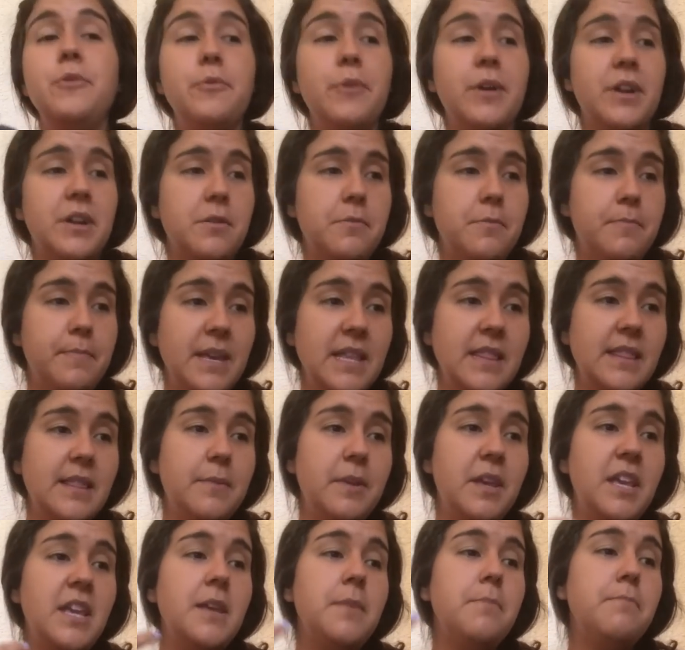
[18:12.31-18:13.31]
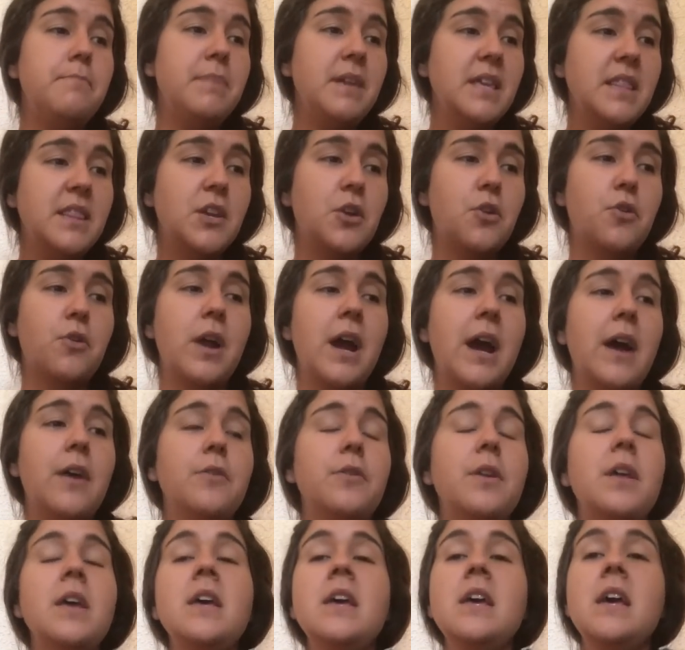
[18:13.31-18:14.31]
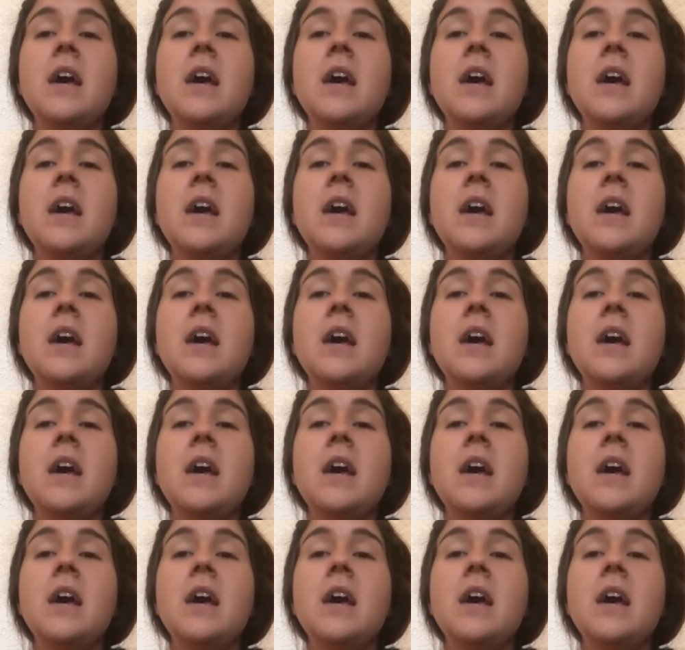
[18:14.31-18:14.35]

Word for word: We wanted to beat the heat, beat the crowd.